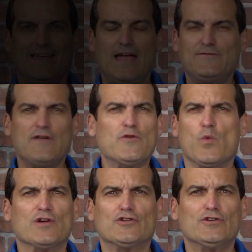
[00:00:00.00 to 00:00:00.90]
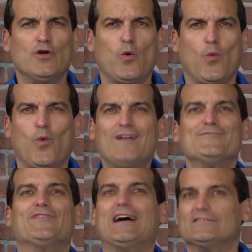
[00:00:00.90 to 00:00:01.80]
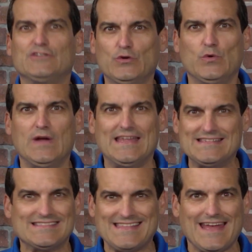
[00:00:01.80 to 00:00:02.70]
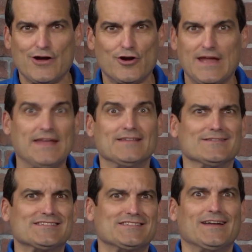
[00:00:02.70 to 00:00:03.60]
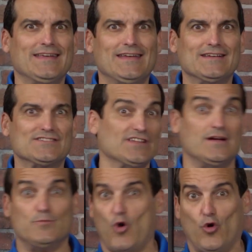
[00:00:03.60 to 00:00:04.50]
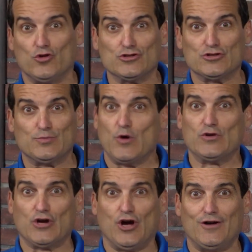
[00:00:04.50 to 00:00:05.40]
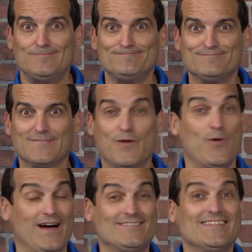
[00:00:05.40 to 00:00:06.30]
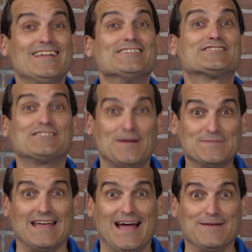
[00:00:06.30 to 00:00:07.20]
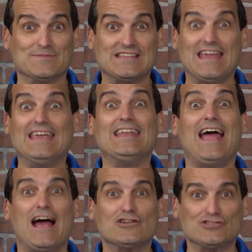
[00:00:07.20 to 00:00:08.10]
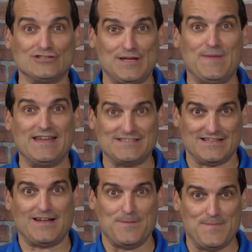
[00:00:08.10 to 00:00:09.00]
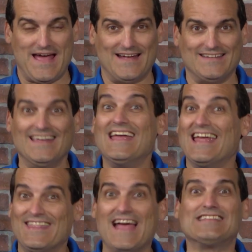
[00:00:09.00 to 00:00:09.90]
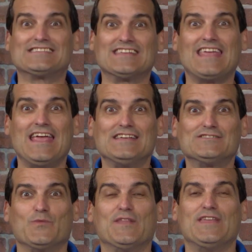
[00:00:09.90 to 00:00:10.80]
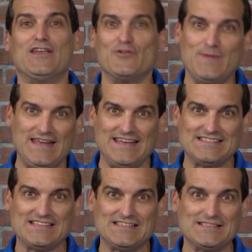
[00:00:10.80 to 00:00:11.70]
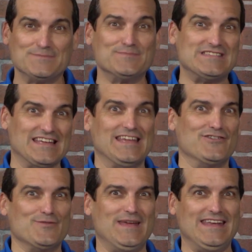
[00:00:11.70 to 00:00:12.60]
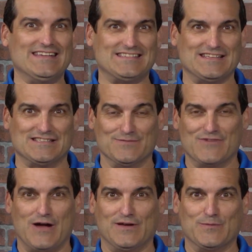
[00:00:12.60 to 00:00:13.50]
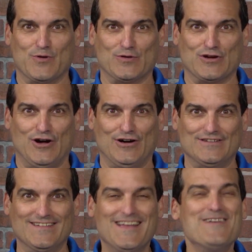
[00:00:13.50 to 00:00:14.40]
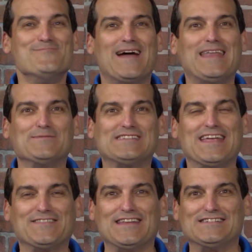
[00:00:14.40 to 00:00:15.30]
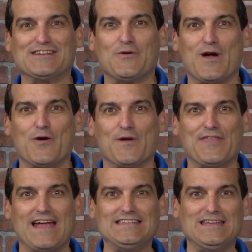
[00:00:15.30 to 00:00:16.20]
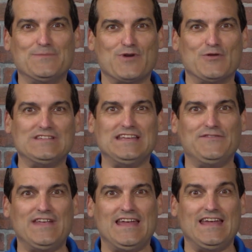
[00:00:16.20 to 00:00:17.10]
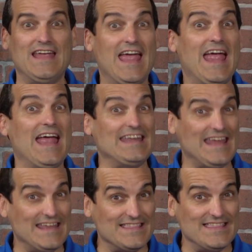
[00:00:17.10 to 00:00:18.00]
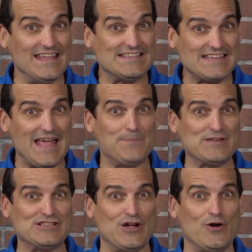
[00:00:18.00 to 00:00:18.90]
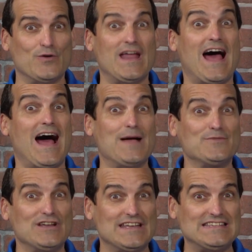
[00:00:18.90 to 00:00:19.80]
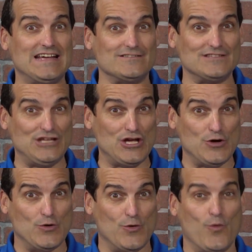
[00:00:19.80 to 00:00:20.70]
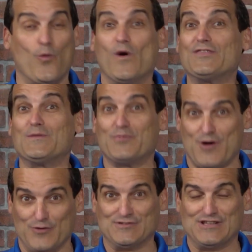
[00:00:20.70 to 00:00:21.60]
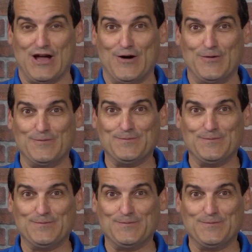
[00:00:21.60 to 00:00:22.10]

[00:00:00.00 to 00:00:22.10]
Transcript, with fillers: Have you ever wondered what value is there in studying some older protocol? Well, sometimes it actually makes a comeback, and that's the case with intermediate system to intermediate system routing protocol. My name is Anthony Sequeira with IT Pro TV, and in this episode, I'm going to tell you what the pros know.